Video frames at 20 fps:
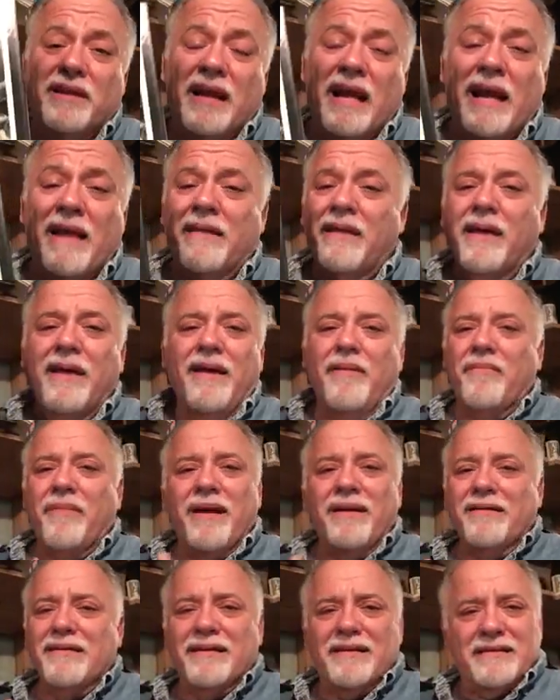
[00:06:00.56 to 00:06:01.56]
it out,
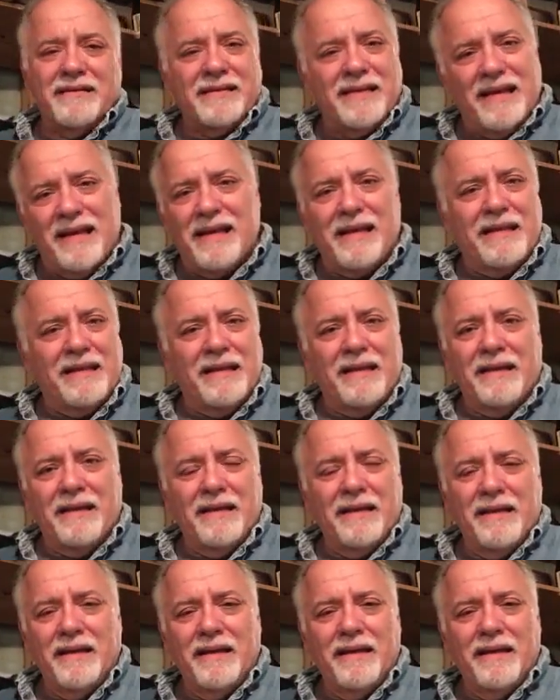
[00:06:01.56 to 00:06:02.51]
Maynard didn't see anything.